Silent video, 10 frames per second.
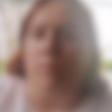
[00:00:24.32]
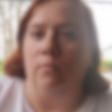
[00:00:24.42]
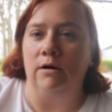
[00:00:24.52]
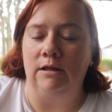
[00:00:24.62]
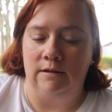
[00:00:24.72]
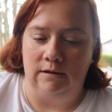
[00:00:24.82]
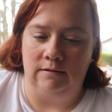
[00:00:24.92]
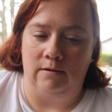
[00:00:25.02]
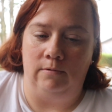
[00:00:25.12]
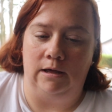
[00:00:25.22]
One of the
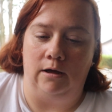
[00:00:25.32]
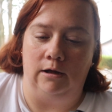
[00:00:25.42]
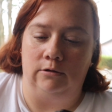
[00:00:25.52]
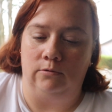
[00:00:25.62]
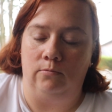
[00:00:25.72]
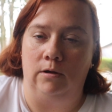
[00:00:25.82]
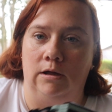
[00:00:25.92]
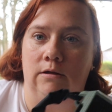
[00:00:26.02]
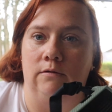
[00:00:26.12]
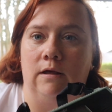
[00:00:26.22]
things that we got
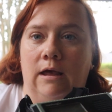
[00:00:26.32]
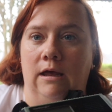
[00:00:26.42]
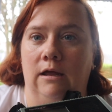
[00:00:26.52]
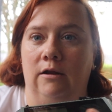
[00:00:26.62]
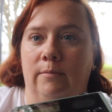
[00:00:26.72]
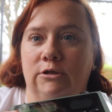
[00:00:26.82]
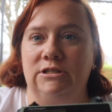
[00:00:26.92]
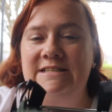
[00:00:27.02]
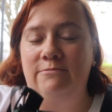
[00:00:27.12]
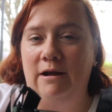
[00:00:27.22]
was an
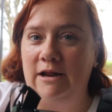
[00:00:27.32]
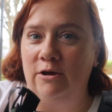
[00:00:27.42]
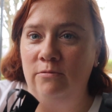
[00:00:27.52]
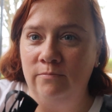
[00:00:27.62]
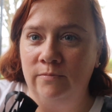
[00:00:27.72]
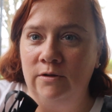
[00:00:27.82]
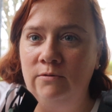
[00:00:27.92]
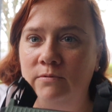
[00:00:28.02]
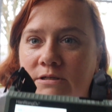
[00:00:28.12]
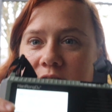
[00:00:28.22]
emergency radio,
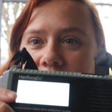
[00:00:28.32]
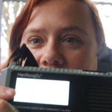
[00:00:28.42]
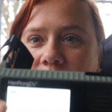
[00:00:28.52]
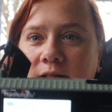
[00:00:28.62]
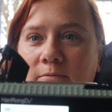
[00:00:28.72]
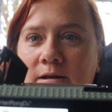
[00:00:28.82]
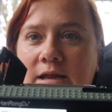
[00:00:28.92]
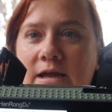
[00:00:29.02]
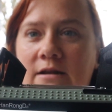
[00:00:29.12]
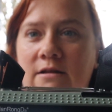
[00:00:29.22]
which is something that we
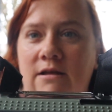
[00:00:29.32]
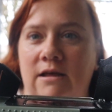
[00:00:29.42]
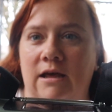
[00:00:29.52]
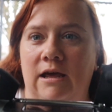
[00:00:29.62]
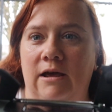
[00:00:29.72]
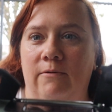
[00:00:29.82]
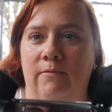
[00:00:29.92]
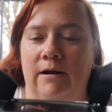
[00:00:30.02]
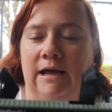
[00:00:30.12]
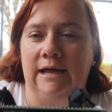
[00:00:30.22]
need. And we
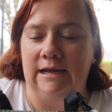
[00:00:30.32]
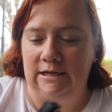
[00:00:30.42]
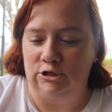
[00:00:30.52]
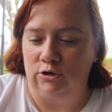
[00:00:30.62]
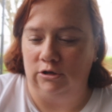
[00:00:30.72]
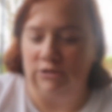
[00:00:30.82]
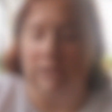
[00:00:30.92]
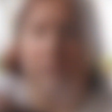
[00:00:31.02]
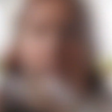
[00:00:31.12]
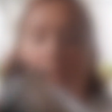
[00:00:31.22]
went ahead and charged
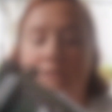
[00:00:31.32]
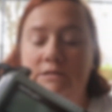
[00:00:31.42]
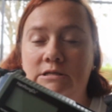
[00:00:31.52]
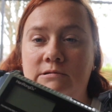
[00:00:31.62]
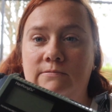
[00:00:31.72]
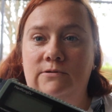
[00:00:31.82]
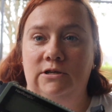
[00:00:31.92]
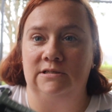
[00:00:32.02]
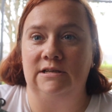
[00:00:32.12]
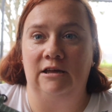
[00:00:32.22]
it. Sorry, it is
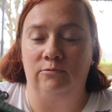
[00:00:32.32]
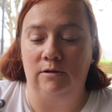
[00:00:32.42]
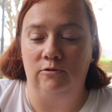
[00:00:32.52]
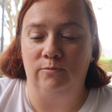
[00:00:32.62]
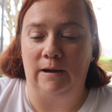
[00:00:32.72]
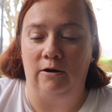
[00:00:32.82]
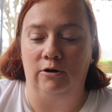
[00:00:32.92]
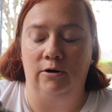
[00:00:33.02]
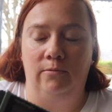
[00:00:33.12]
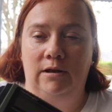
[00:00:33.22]
just in case we lose
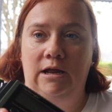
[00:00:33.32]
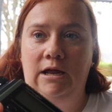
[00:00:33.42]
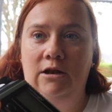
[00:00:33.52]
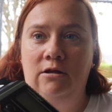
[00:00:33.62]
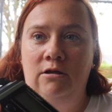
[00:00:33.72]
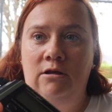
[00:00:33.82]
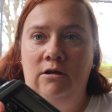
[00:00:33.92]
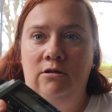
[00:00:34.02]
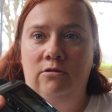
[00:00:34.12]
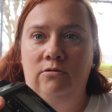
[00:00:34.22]
power and we need
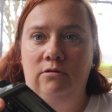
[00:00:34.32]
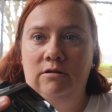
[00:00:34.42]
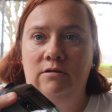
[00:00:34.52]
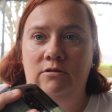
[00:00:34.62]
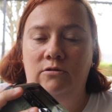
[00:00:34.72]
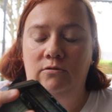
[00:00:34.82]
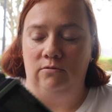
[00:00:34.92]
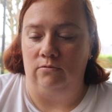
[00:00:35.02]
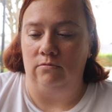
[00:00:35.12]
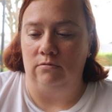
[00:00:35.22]
to listen
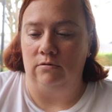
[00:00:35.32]
to